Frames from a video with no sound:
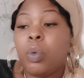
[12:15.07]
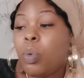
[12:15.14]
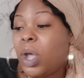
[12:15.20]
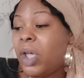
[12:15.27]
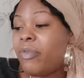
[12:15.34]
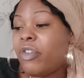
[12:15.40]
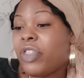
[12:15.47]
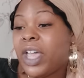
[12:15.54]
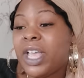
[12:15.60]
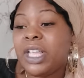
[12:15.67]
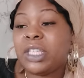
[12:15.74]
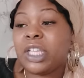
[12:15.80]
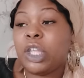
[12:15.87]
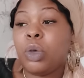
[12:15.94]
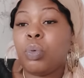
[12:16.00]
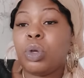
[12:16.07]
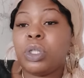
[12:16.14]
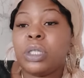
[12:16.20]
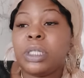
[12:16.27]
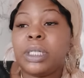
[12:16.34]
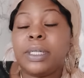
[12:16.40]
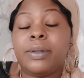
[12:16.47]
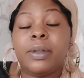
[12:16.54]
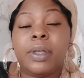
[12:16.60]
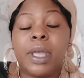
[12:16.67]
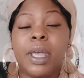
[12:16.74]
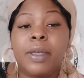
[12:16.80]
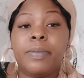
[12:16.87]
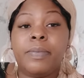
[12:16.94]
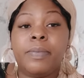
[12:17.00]
Whatever that is that you're wanting,
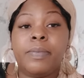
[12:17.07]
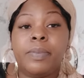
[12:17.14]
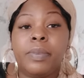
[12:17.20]
okay?